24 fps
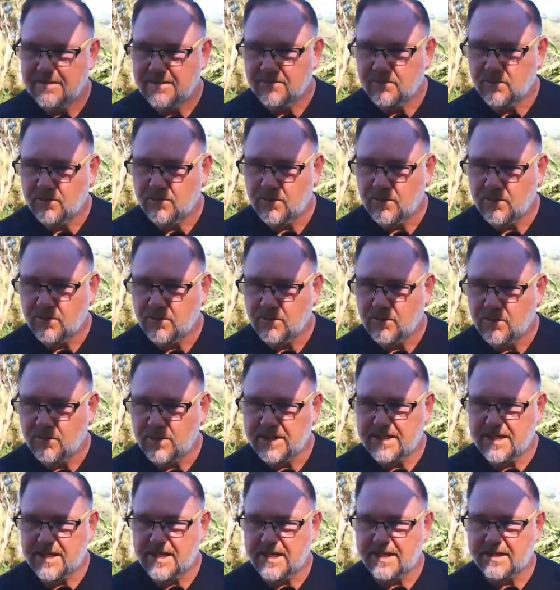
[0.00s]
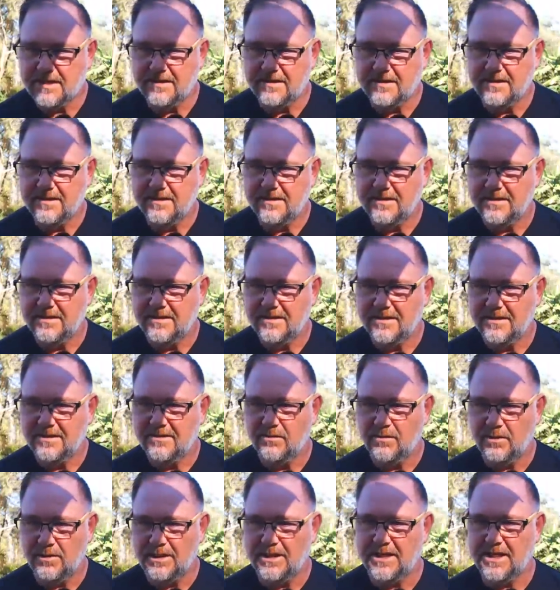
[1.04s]
We can
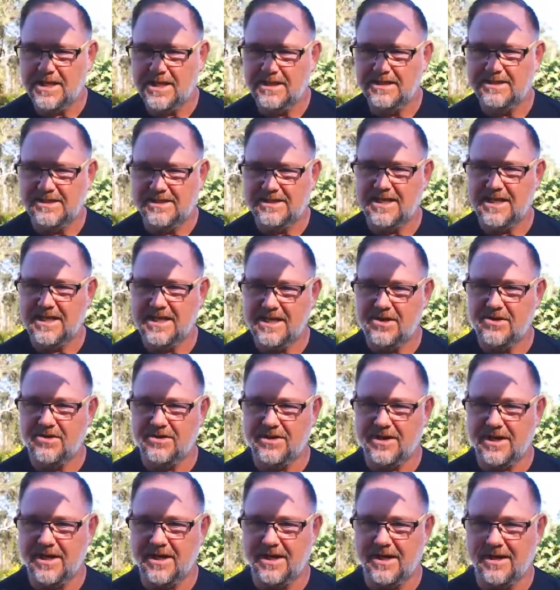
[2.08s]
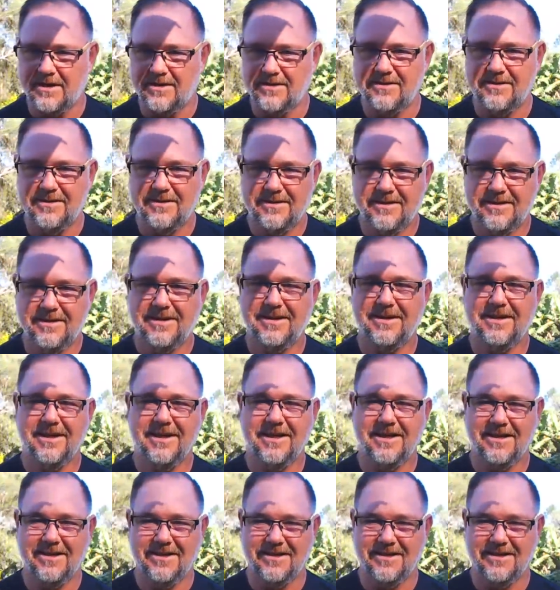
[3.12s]
see you now.